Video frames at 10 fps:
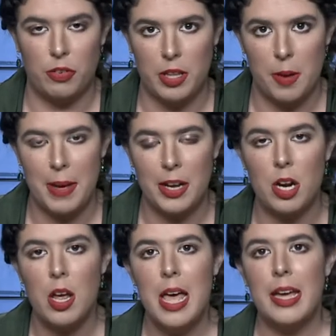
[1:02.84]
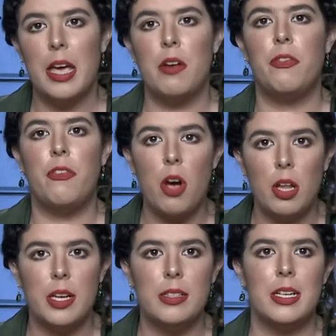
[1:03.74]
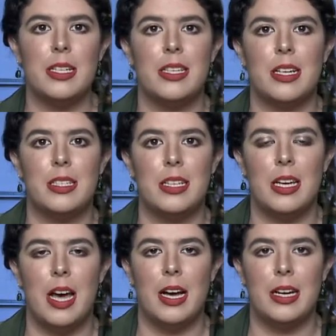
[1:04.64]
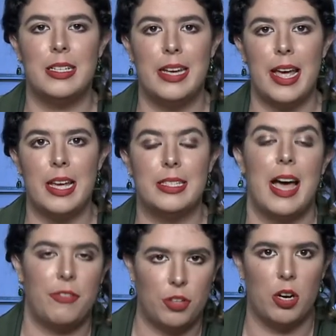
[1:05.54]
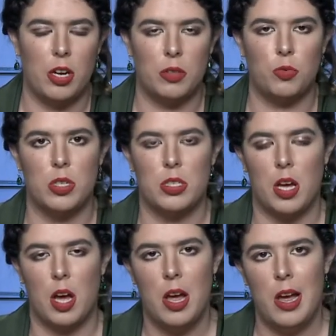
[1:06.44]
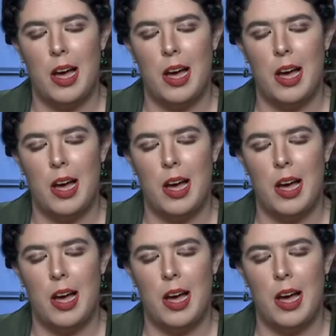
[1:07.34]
for that matter, can foil it in 60 uh, days after it was uh,